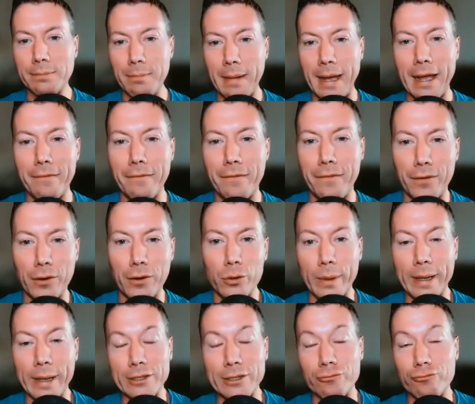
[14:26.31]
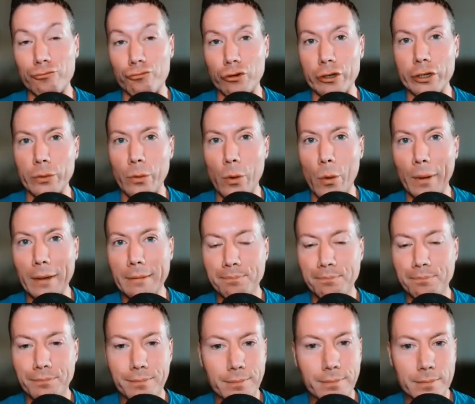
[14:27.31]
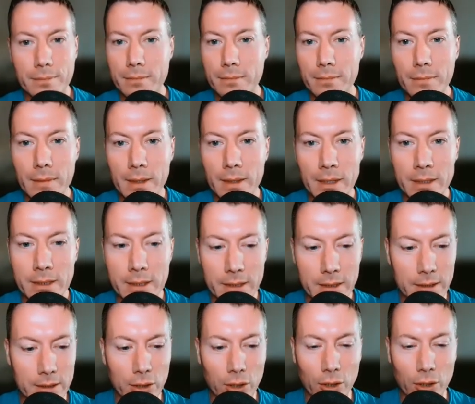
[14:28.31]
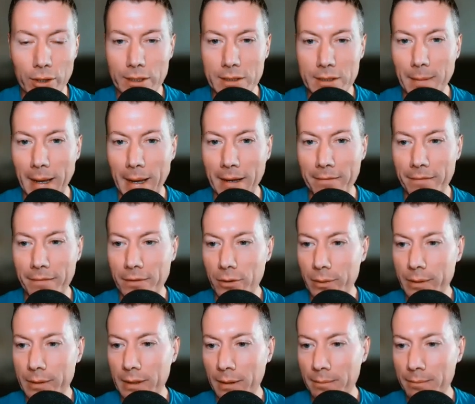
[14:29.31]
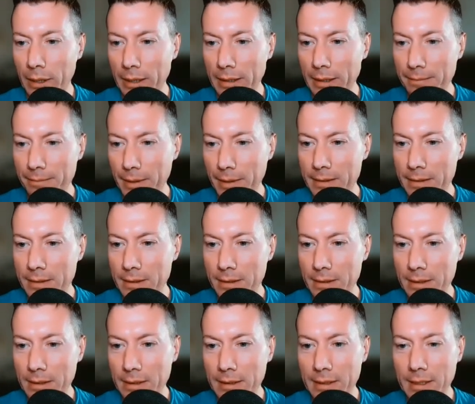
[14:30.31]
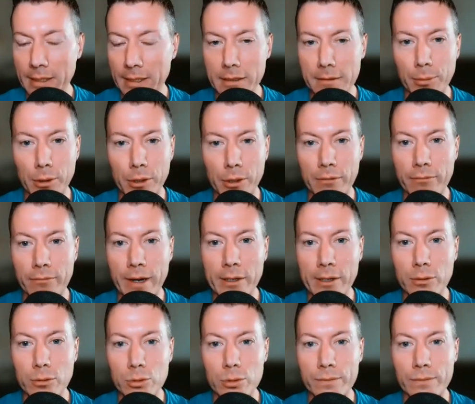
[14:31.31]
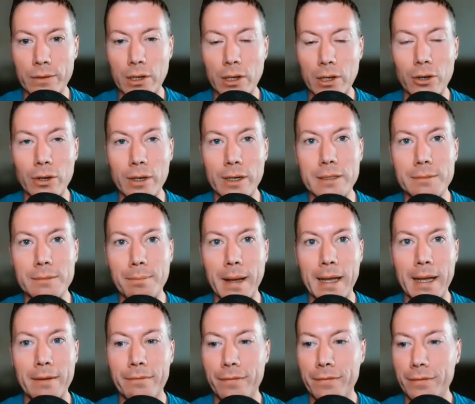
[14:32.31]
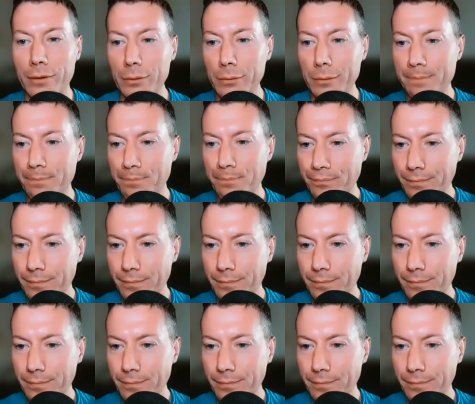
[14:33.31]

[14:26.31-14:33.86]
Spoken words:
Man flu is real. This is the longest man flu. And I might enter the Guinness Book of Records of the longest man flu.